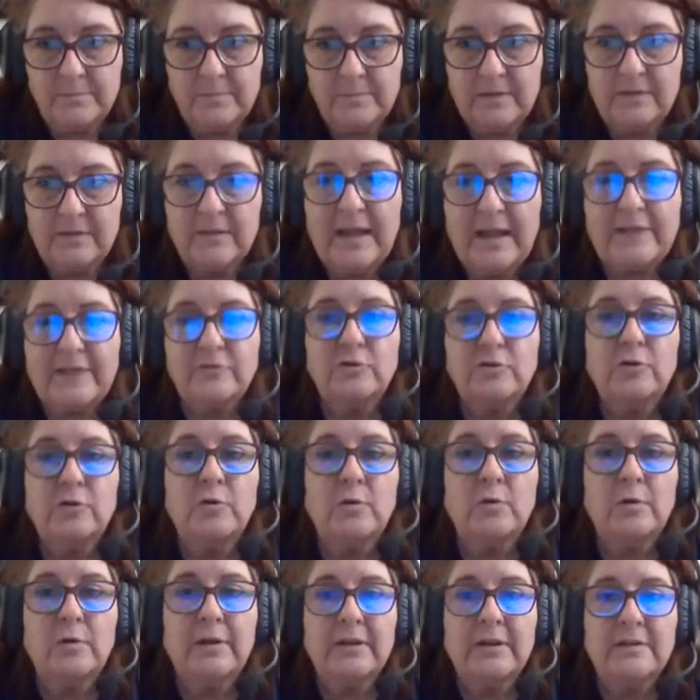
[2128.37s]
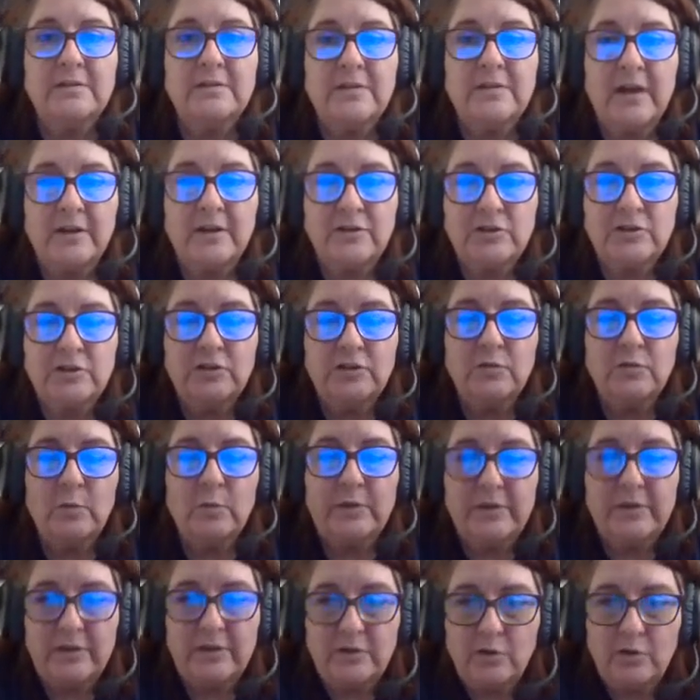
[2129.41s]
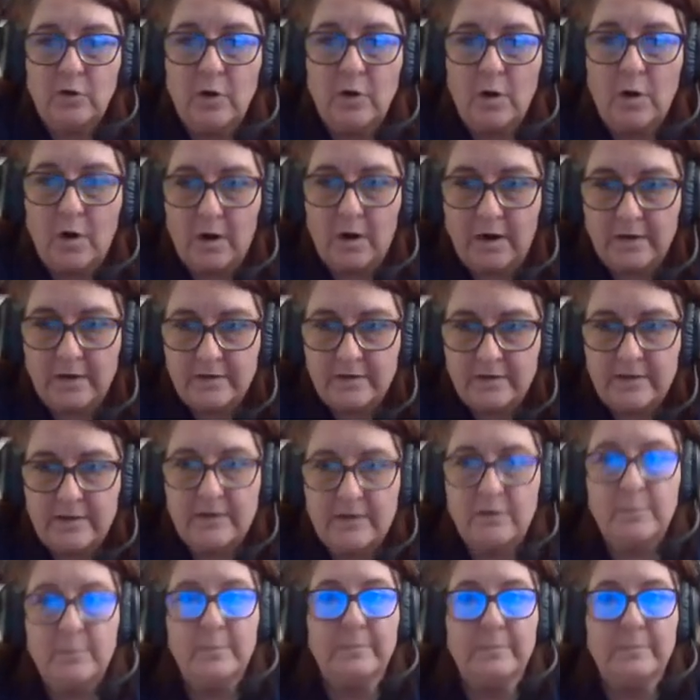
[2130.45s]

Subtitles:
electrical conduction within your heart that